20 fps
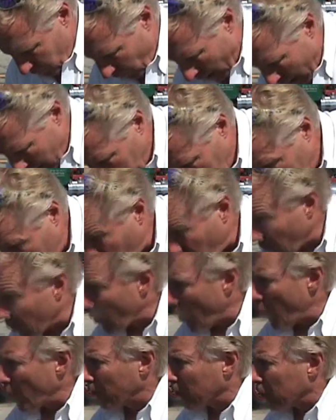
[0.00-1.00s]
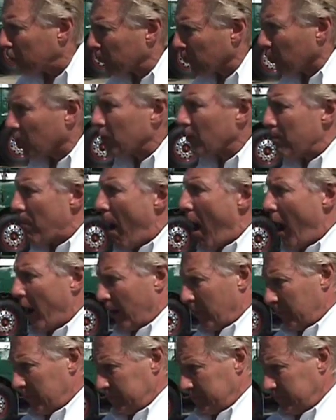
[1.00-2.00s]
He finally corroded through the
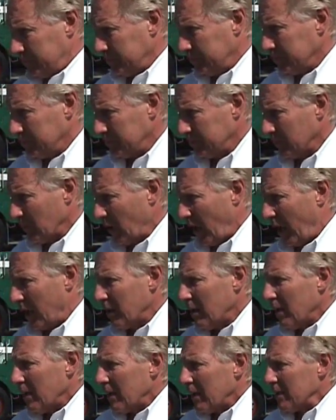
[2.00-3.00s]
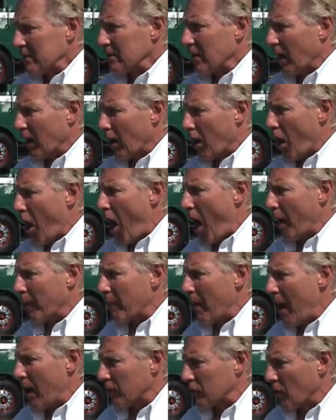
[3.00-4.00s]
bottom. He's got a lot
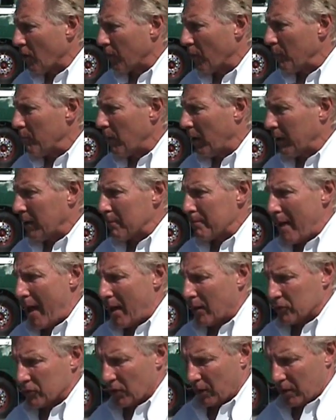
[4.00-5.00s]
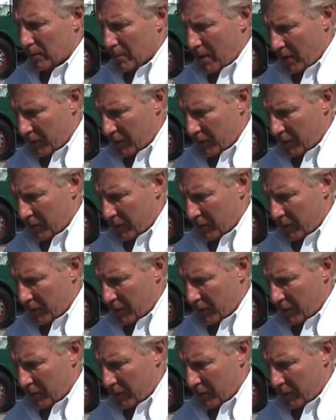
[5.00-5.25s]
of miles, over 1 million miles on the